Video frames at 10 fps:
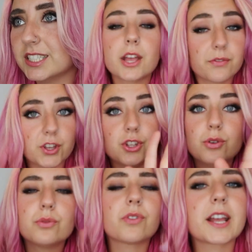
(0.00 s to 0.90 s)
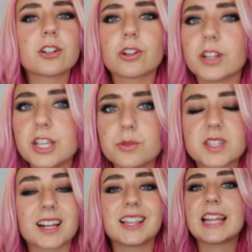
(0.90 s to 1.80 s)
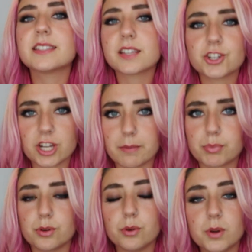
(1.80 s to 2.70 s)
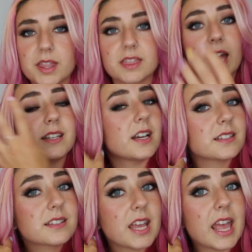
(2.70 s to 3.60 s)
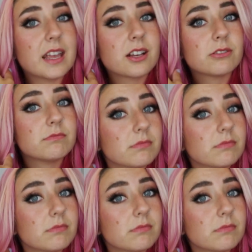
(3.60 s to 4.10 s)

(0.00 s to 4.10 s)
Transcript: if you regularly use a cleansing shampoo that does take